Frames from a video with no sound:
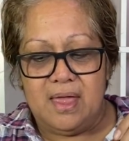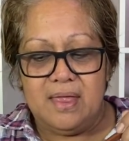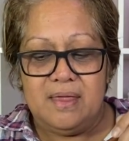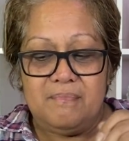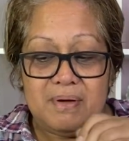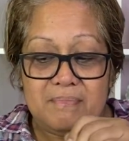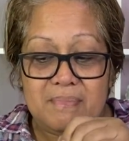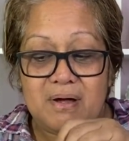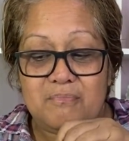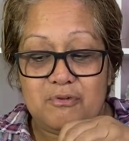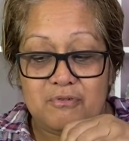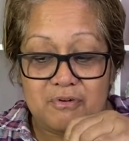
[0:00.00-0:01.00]
Then my
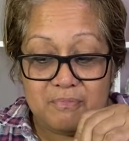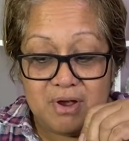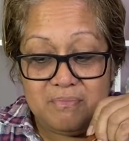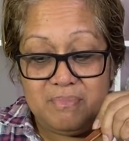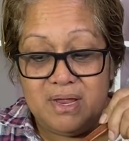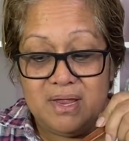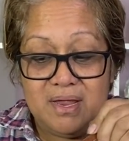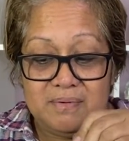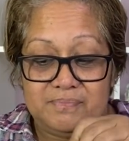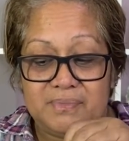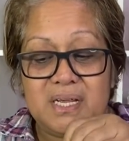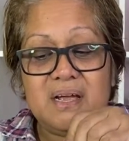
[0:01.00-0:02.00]
mom will remind me,
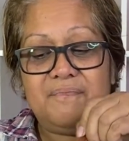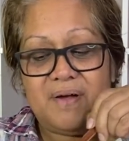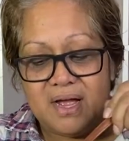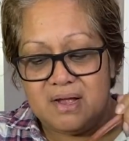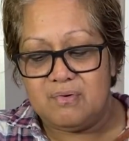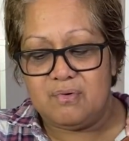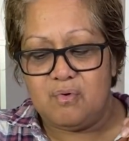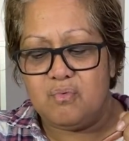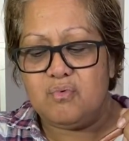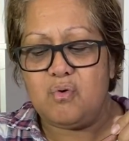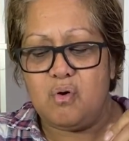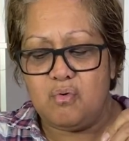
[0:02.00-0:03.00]
yeah, fa kong
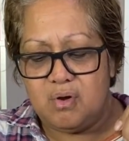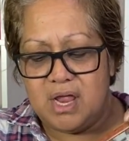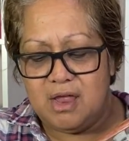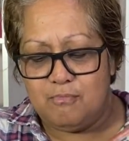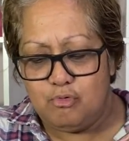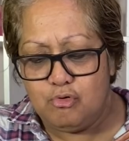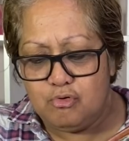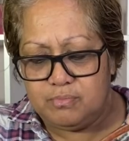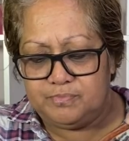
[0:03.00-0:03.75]
le mu.